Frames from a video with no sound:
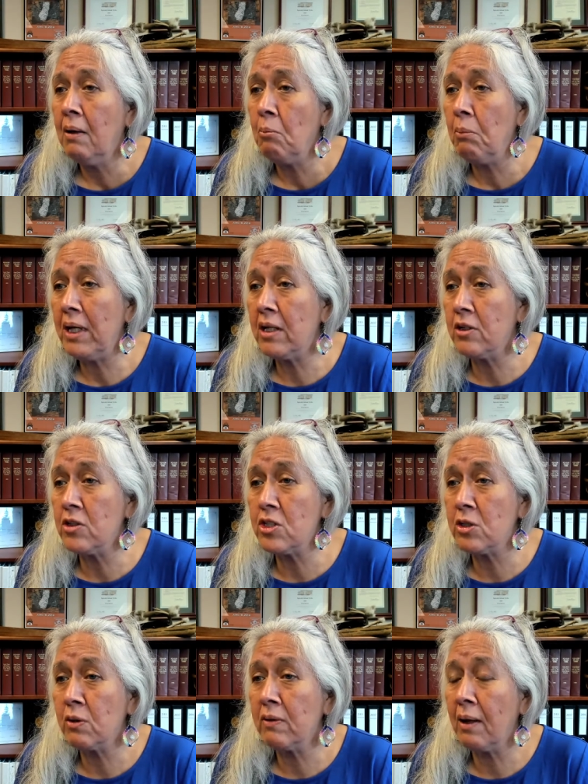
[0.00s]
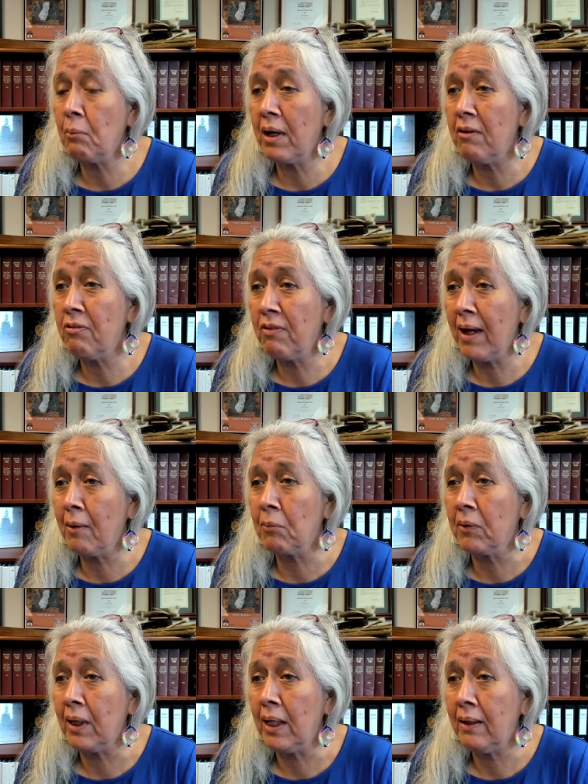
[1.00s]
making sure that my
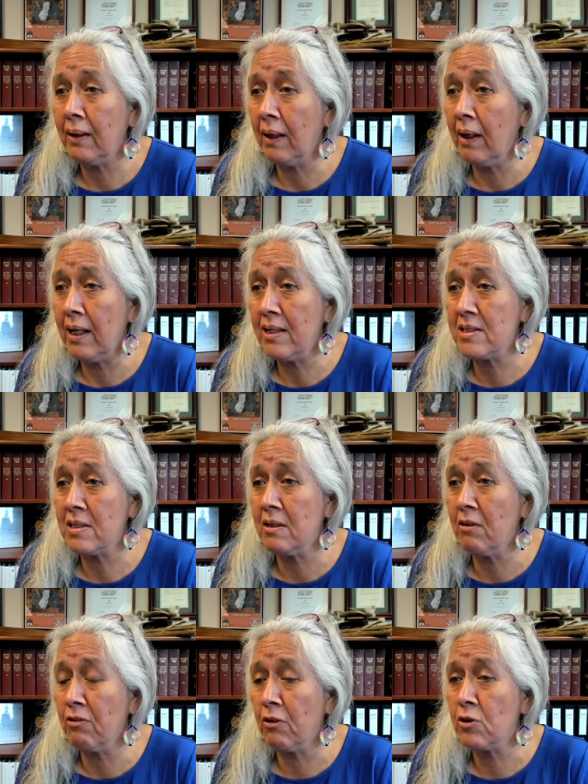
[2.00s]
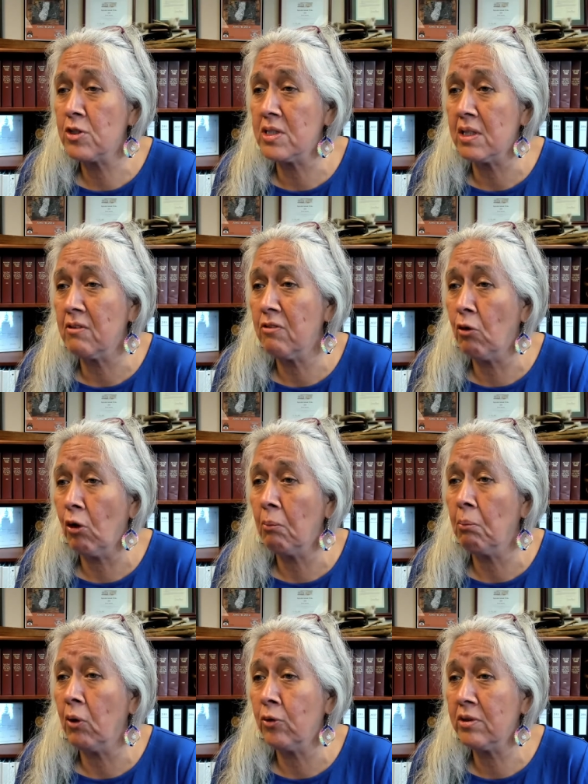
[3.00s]
family that isn't first and
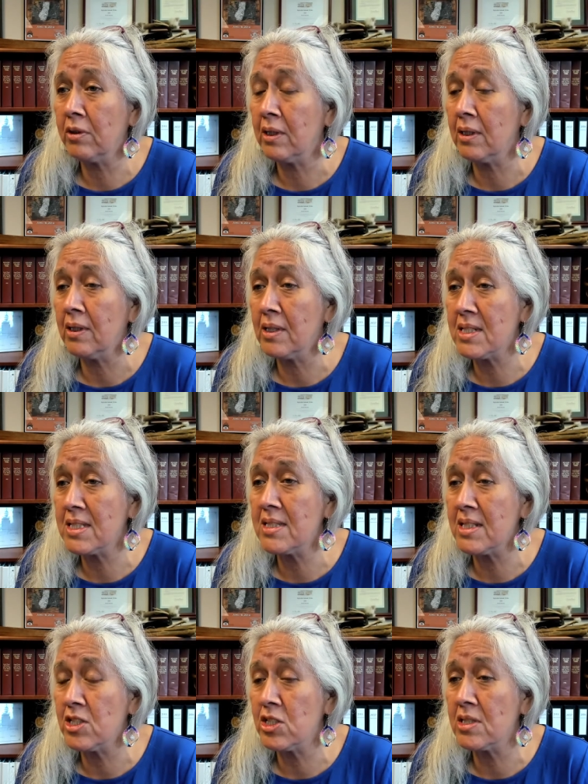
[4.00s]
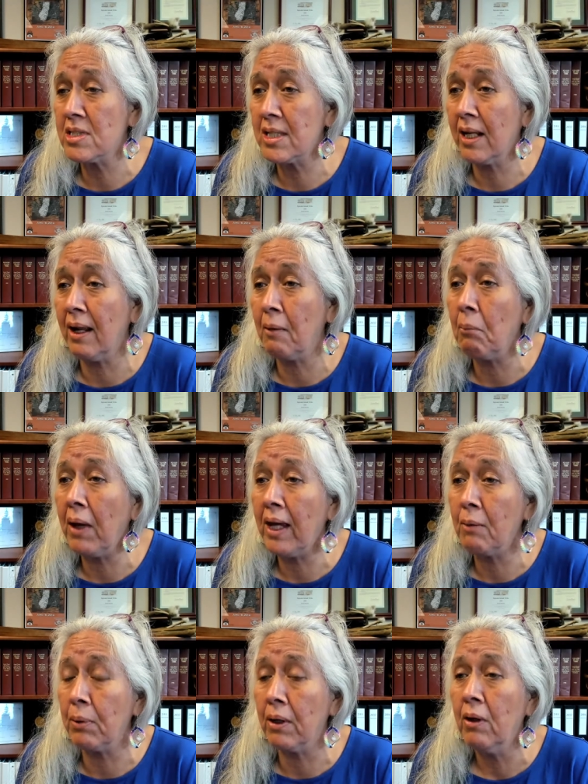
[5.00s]
foremost in the decisions that I make,
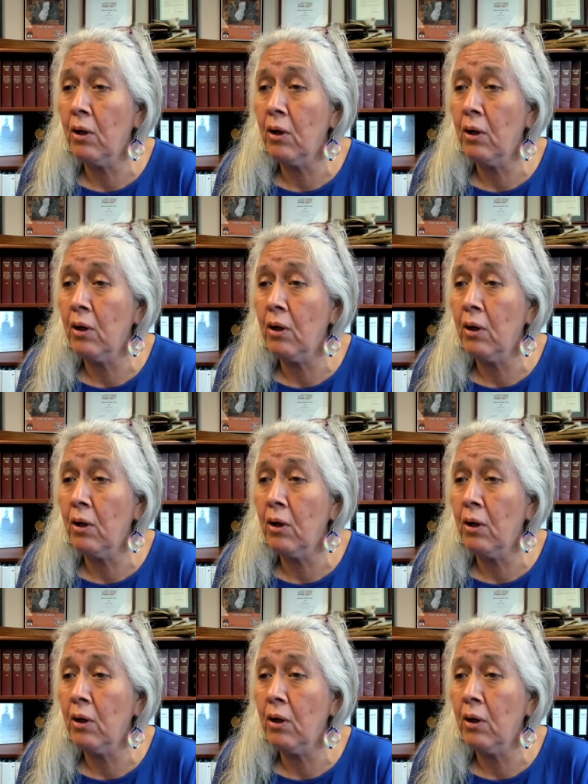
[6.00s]
but